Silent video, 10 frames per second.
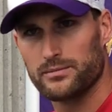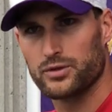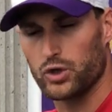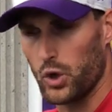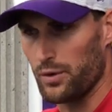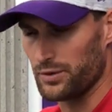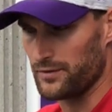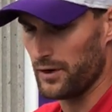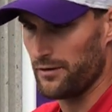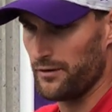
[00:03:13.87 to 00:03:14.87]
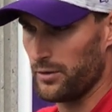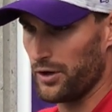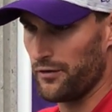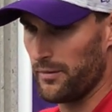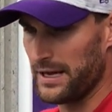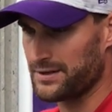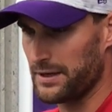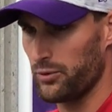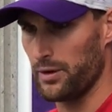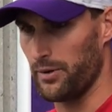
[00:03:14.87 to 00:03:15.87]
So it was very familiar from that
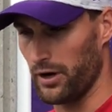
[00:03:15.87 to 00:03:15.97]
standpoint.